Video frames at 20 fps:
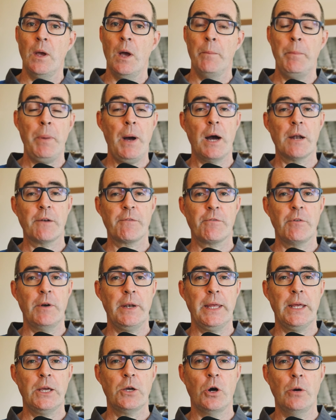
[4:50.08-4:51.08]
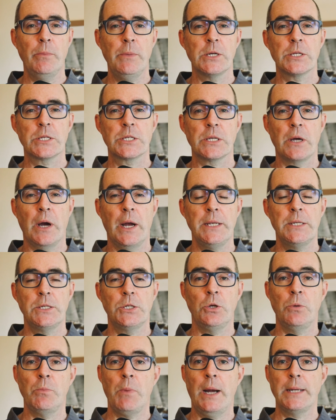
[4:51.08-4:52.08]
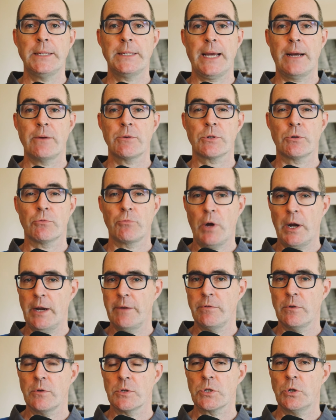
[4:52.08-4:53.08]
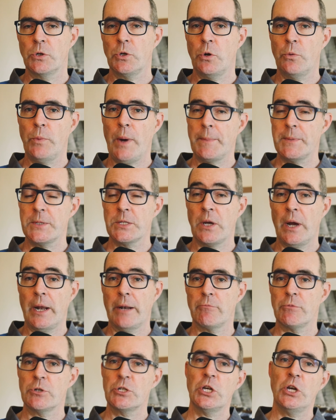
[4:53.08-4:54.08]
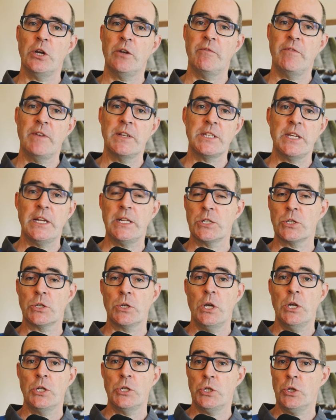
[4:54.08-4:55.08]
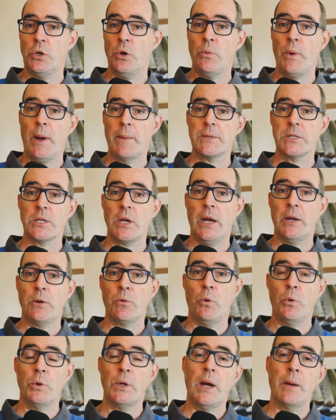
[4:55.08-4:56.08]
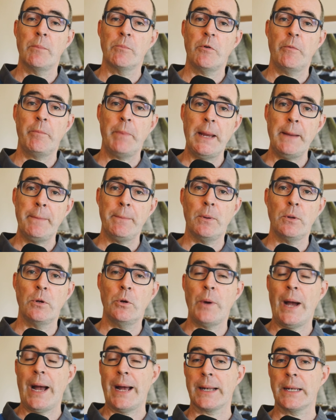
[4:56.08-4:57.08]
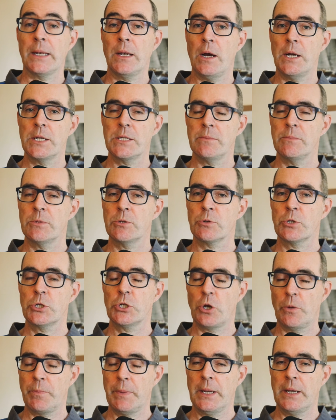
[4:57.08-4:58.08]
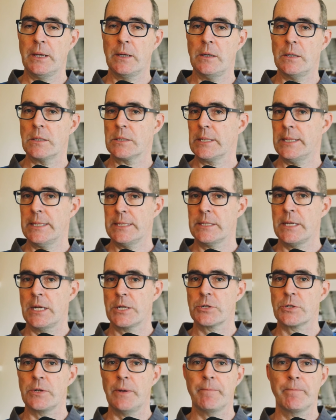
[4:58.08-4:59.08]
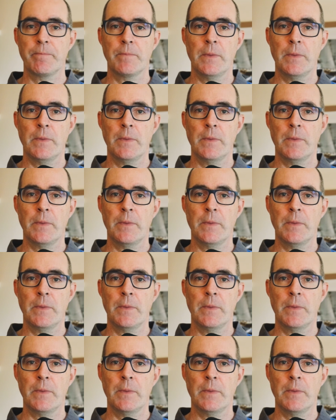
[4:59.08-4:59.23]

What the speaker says: But for an e-commerce site, you might count arrivals on your website, return visits to your website, or number of people who add an item to a shopping cart, etc.